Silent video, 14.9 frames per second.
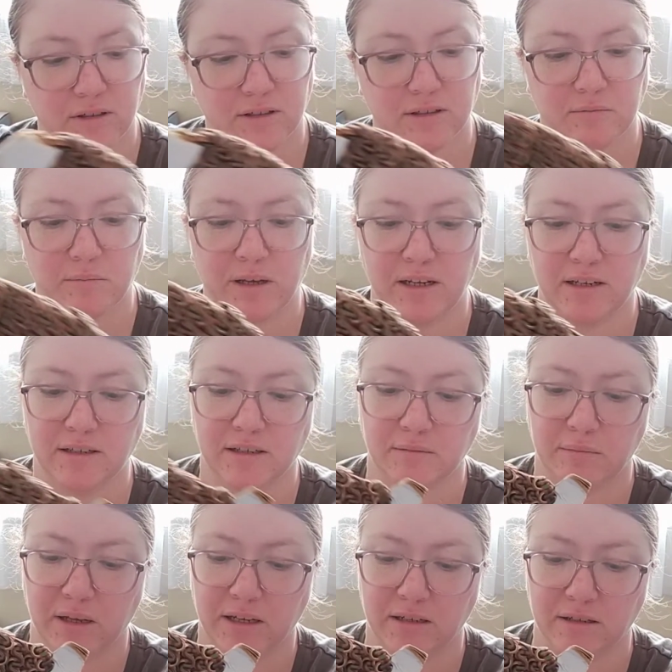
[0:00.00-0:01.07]
It's meters
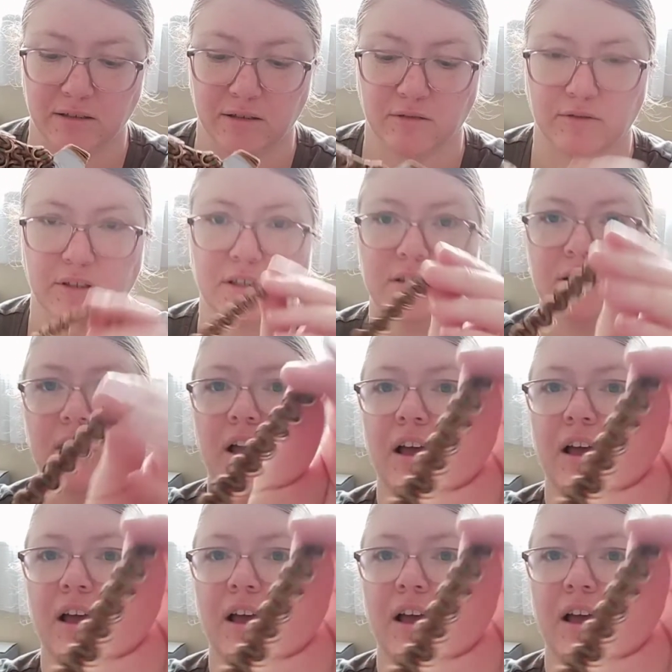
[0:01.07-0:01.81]
and meters of this